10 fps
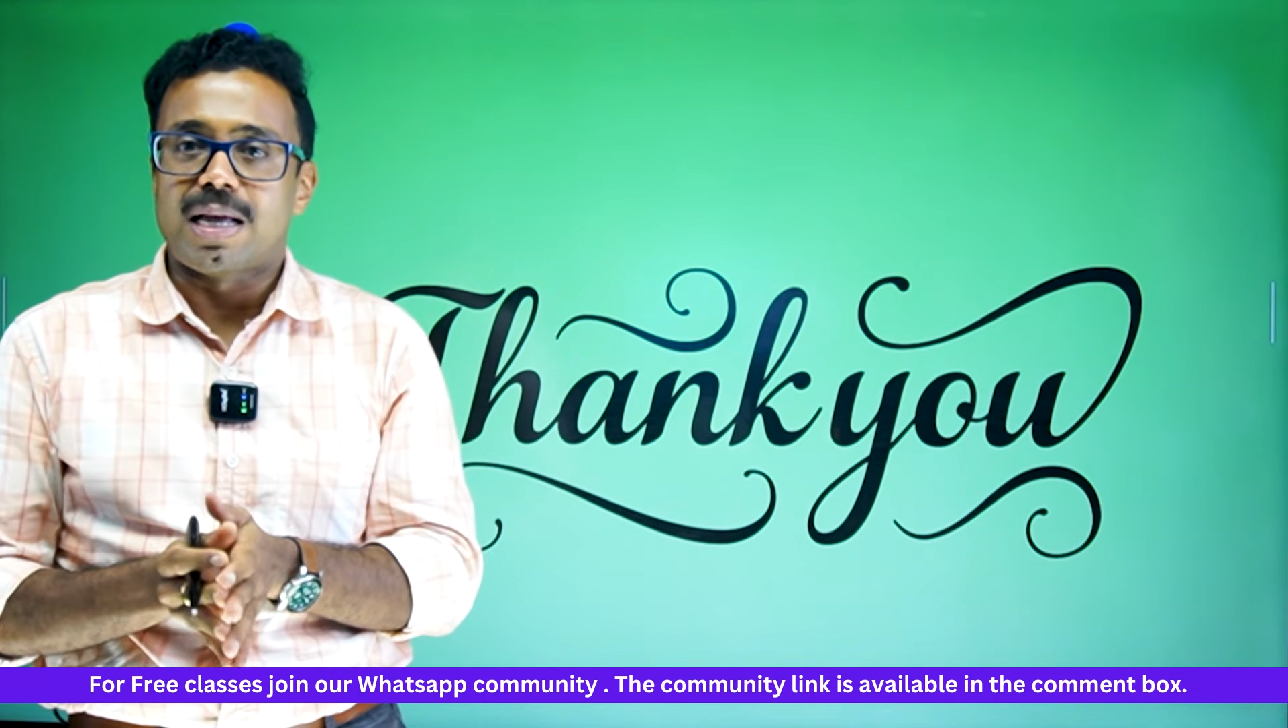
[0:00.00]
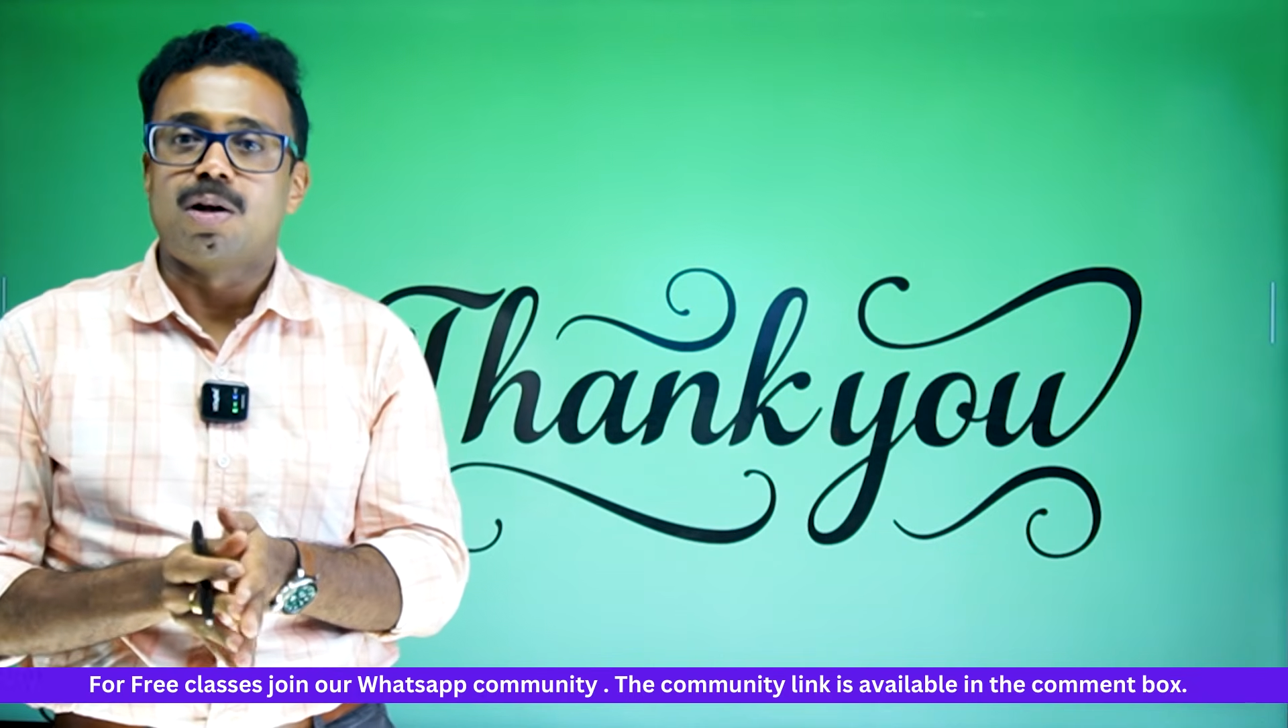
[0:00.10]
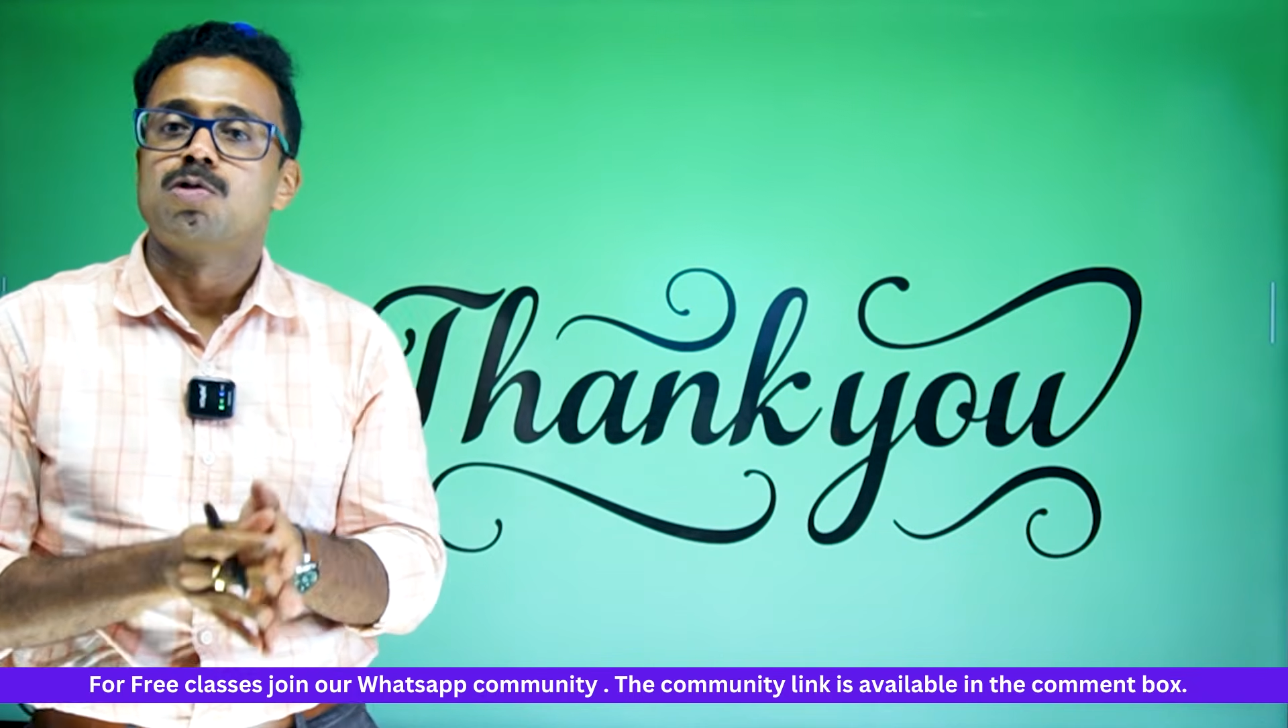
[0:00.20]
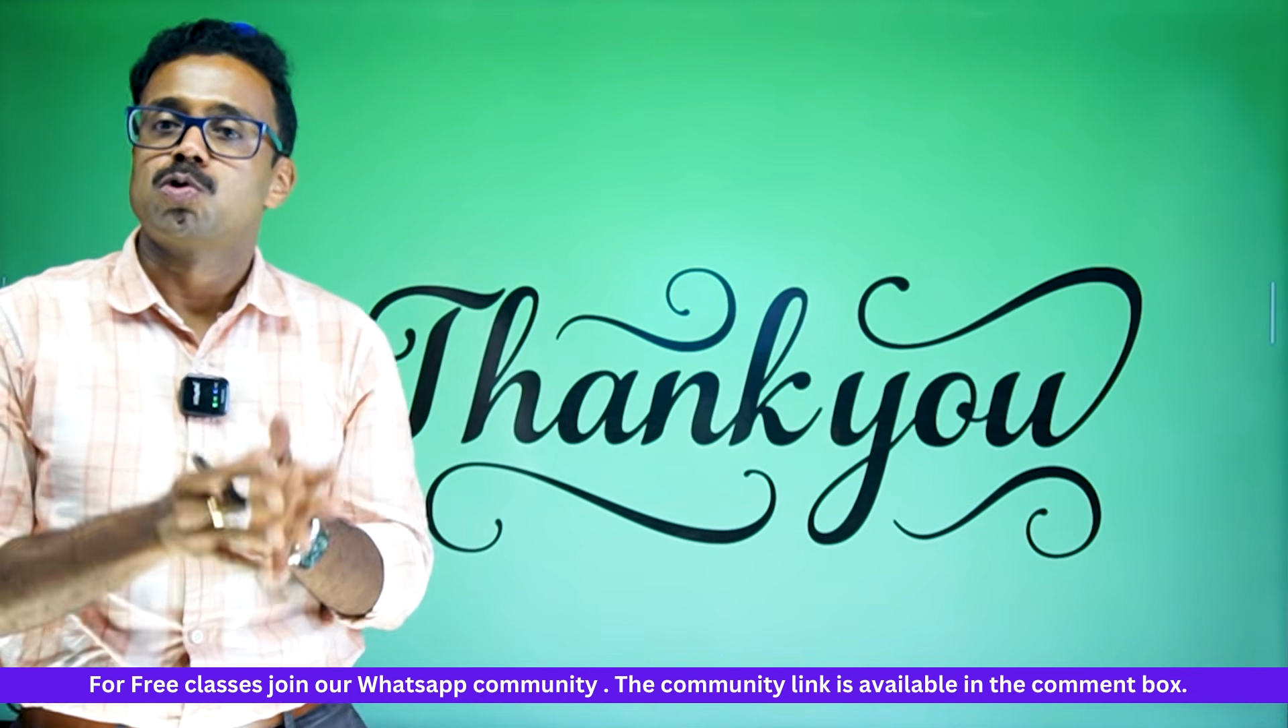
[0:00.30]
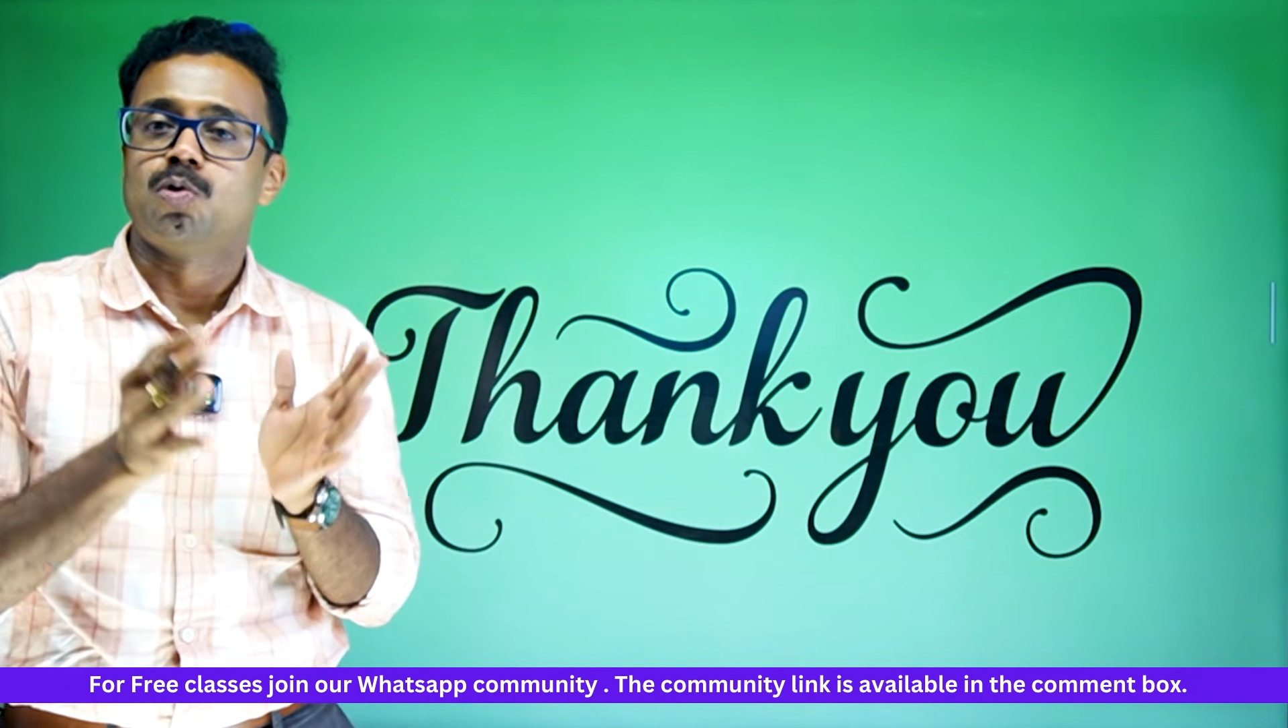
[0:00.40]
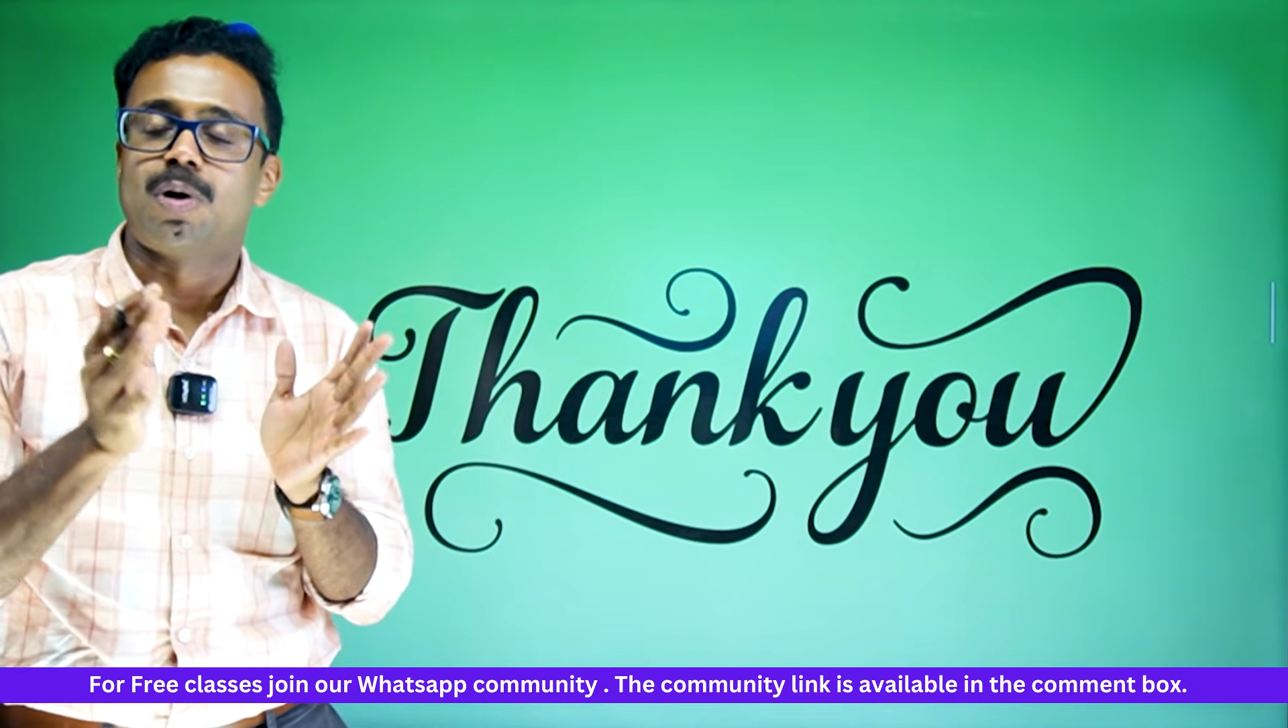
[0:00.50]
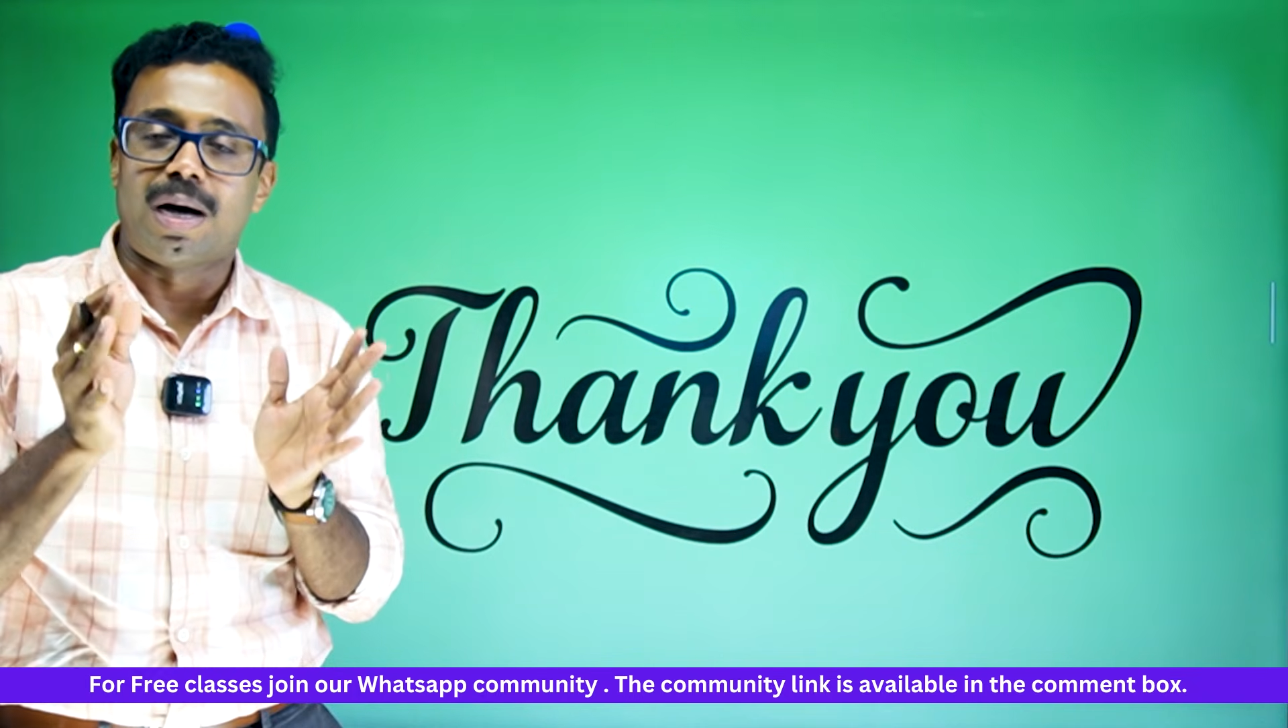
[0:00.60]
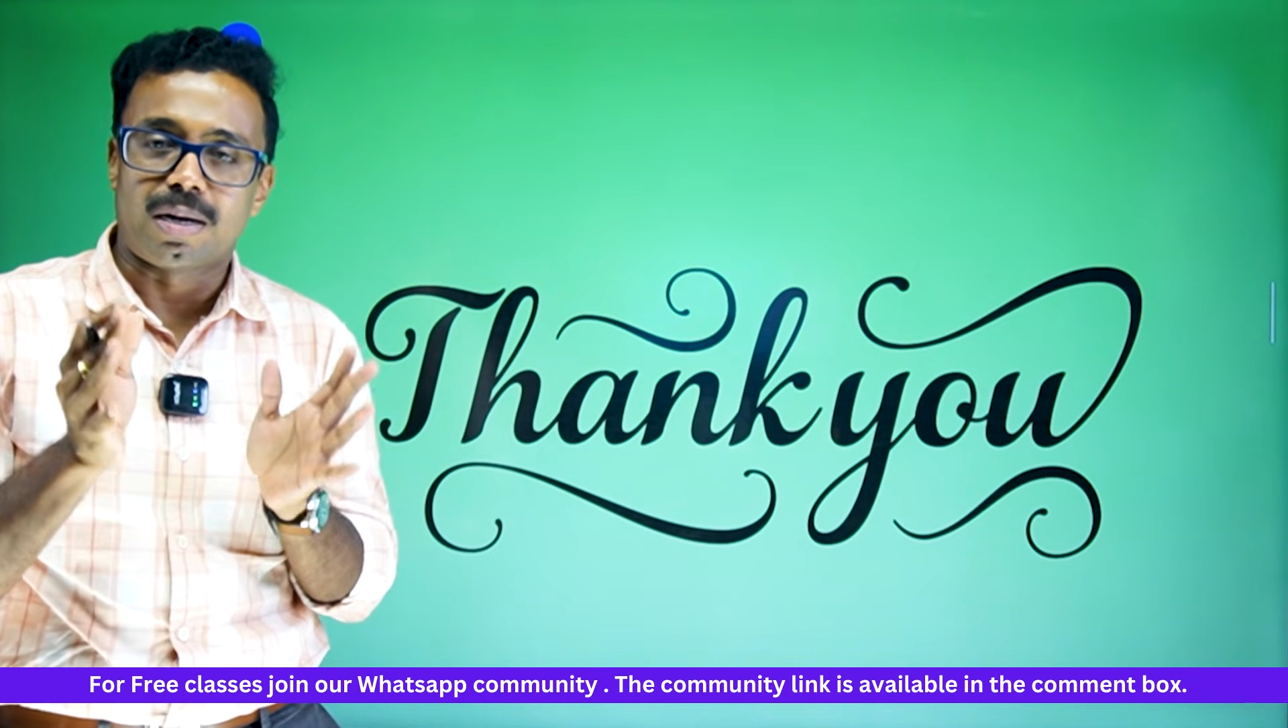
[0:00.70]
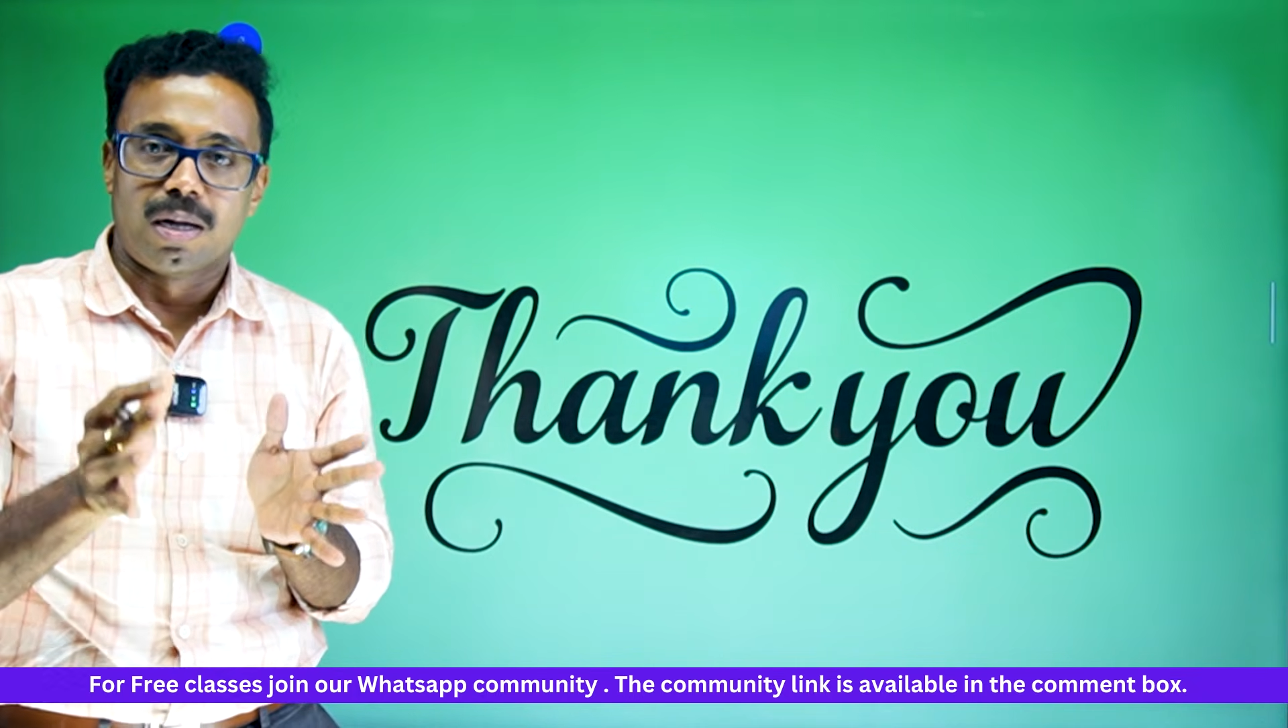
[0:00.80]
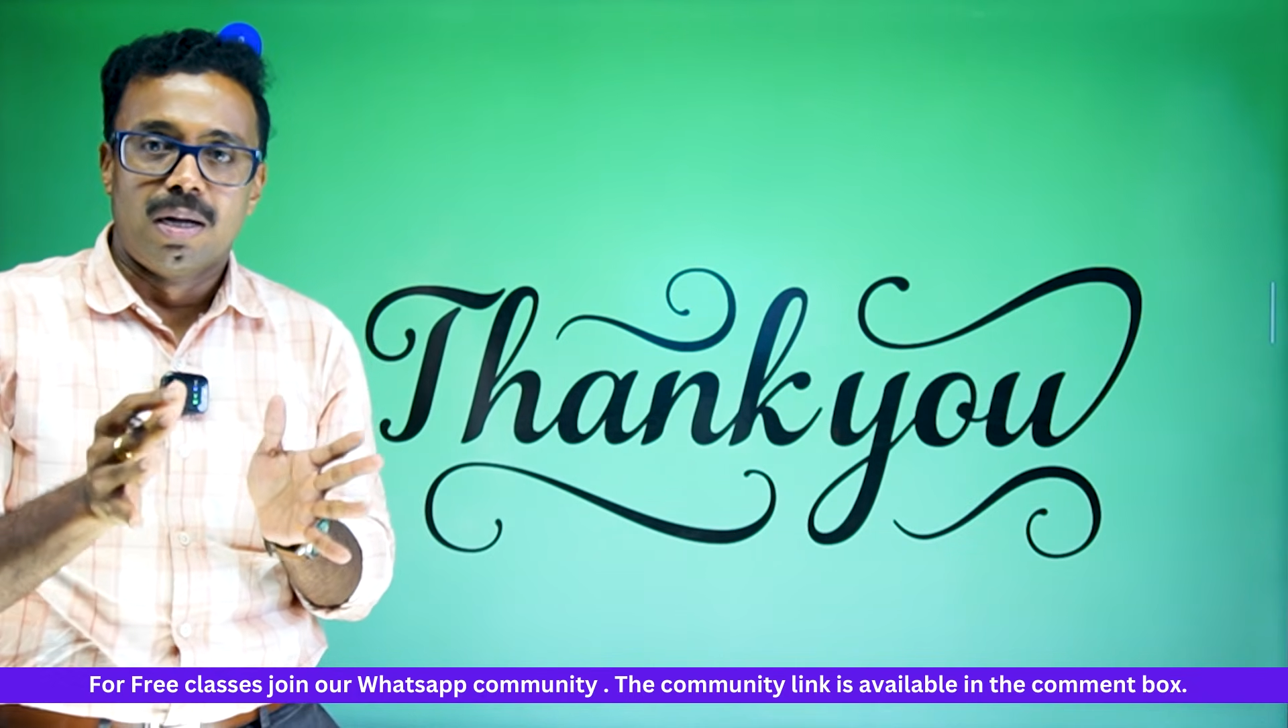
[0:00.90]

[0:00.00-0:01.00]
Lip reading: and also our